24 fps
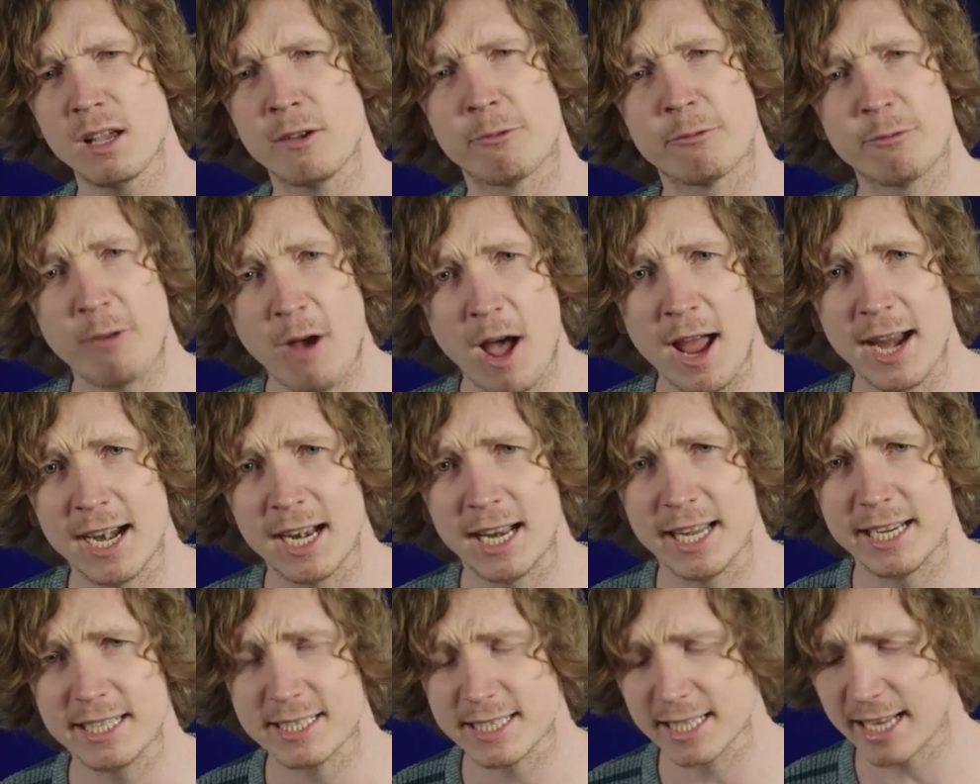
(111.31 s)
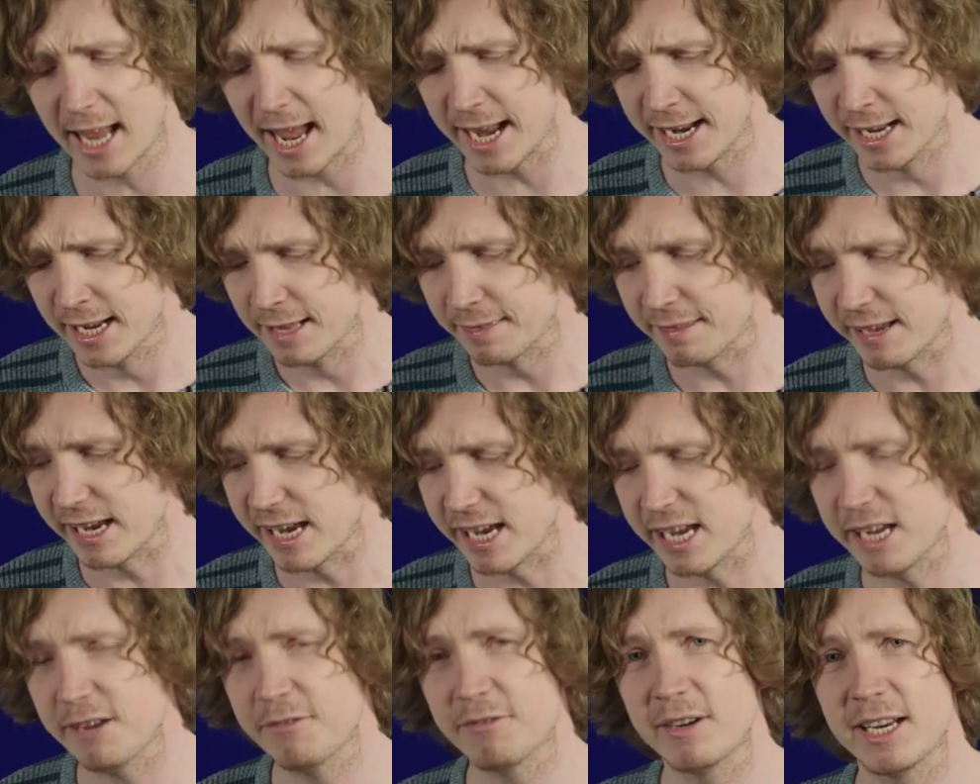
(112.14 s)
Finally today, the
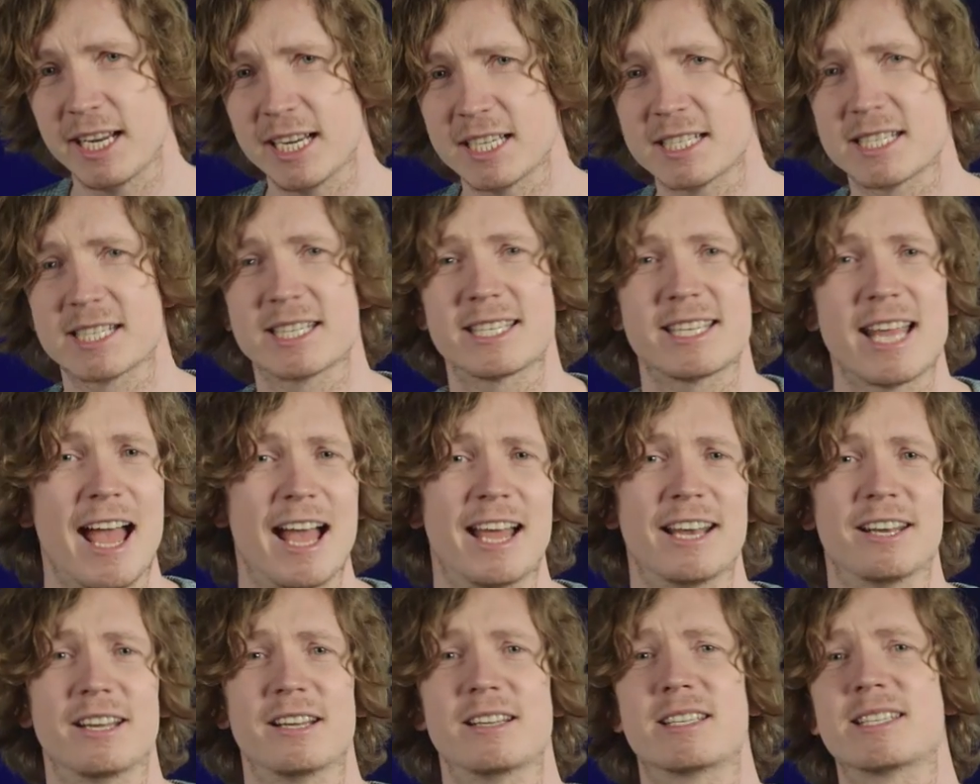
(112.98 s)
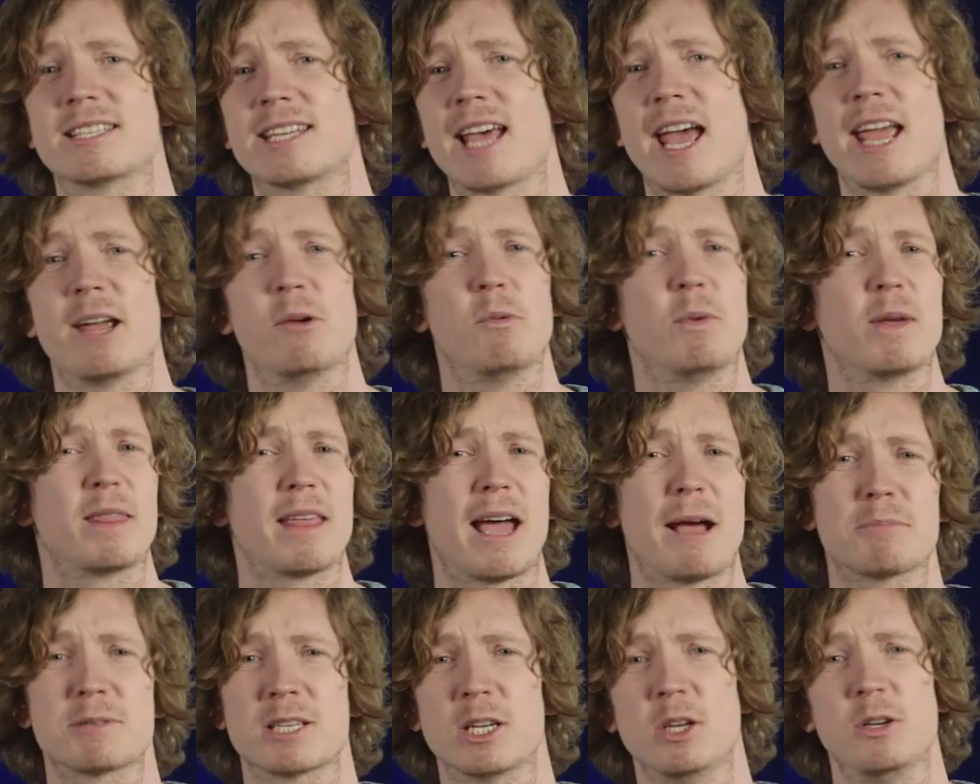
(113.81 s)
Evening Standard say, with
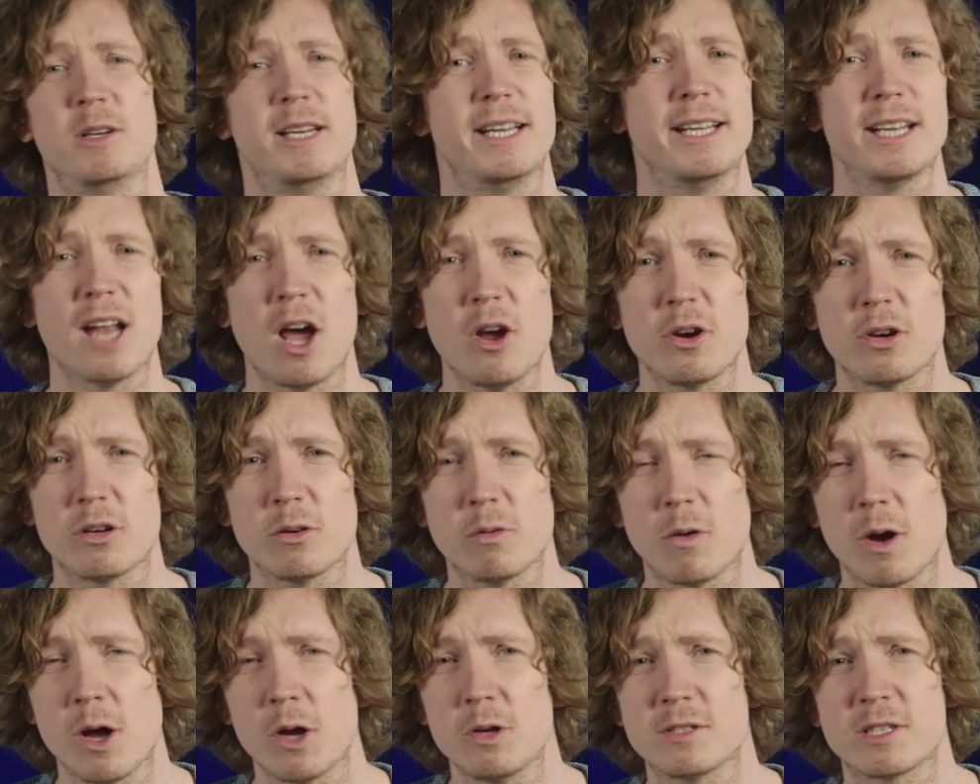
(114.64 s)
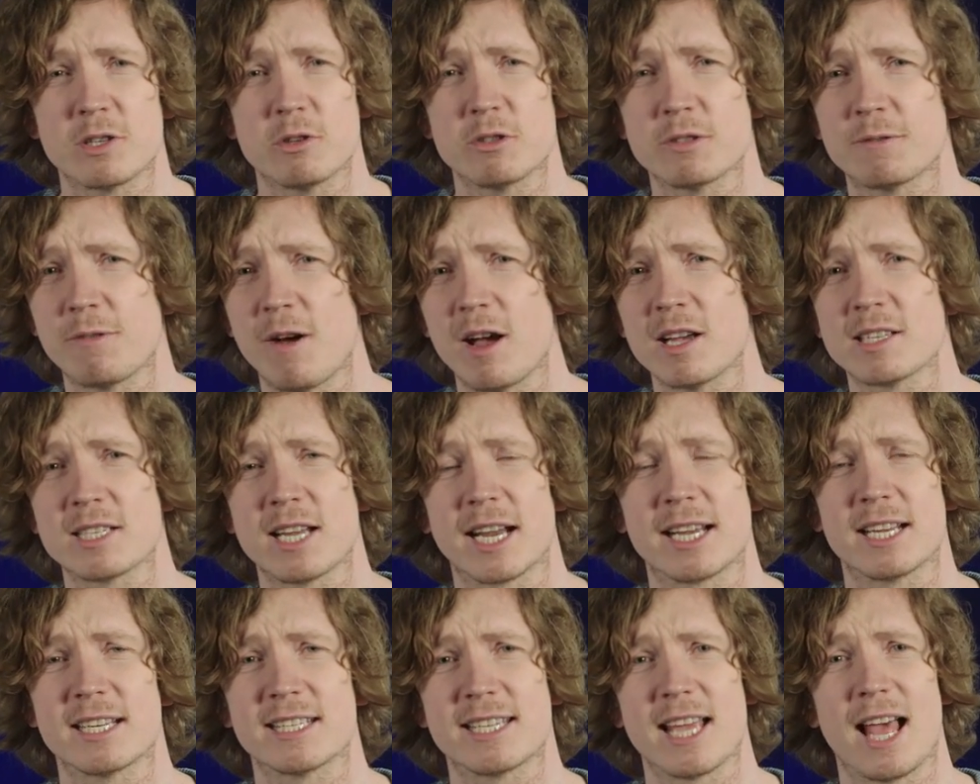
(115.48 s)
absolutely no quotes, so as far as I
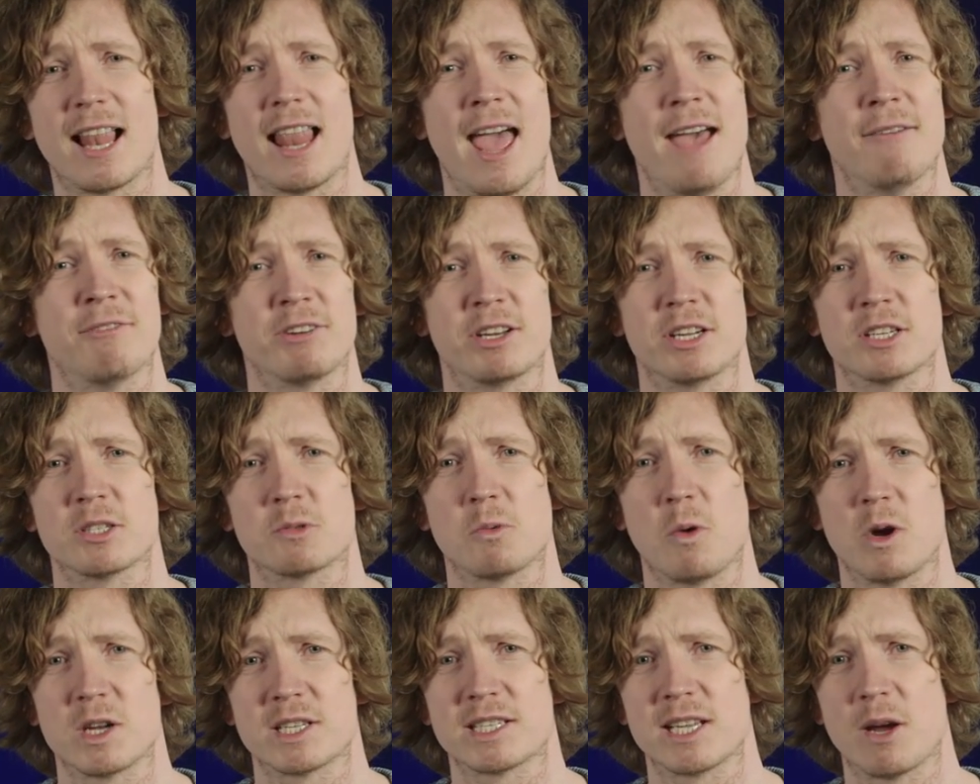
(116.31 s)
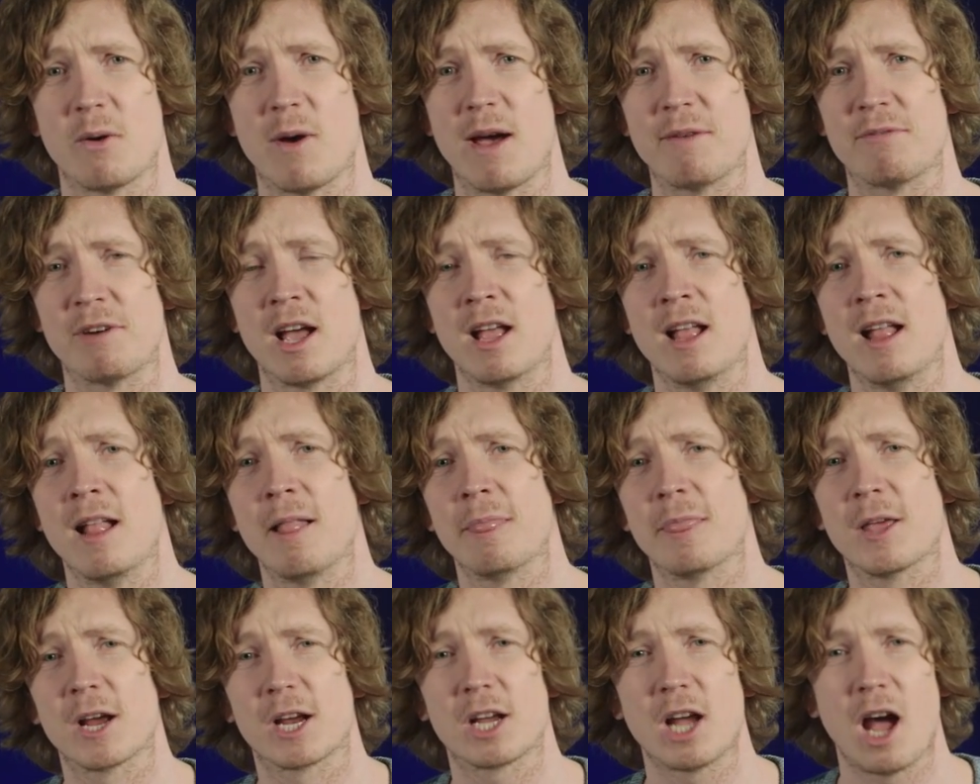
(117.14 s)
can tell, evidence whatsoever,
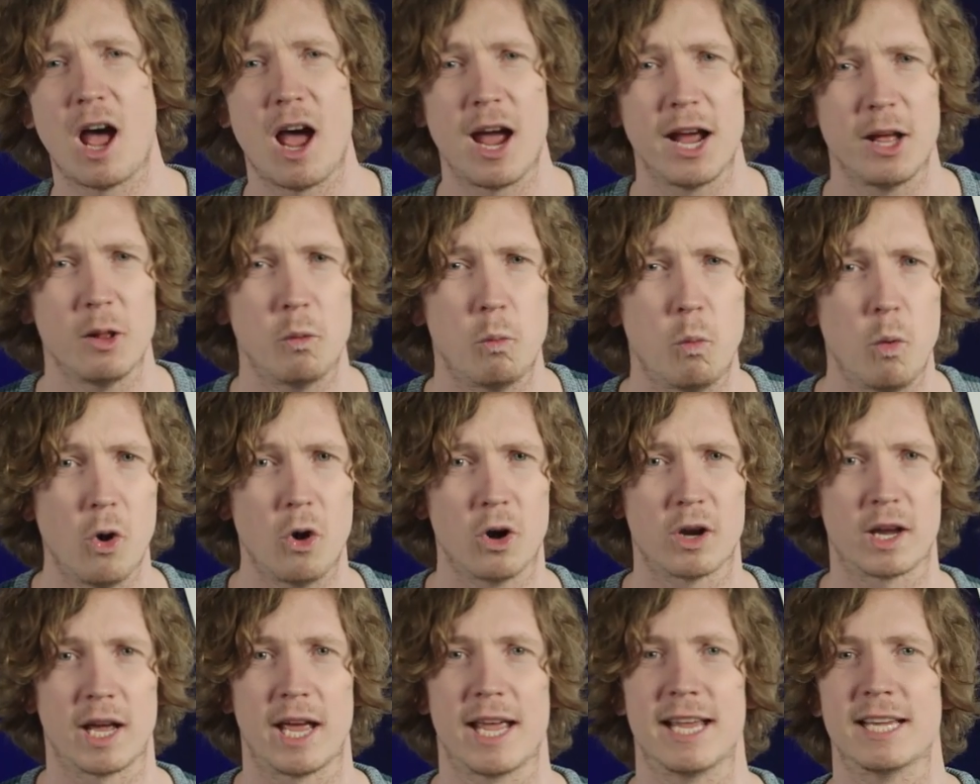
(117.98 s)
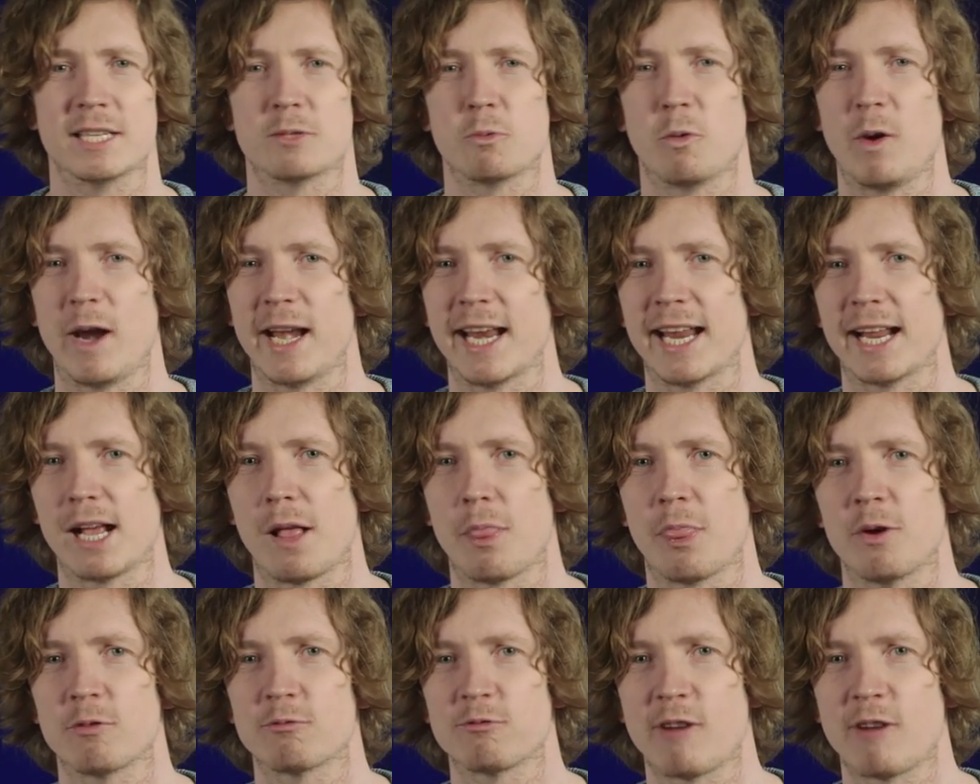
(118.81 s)
that Kyle Walker is winning the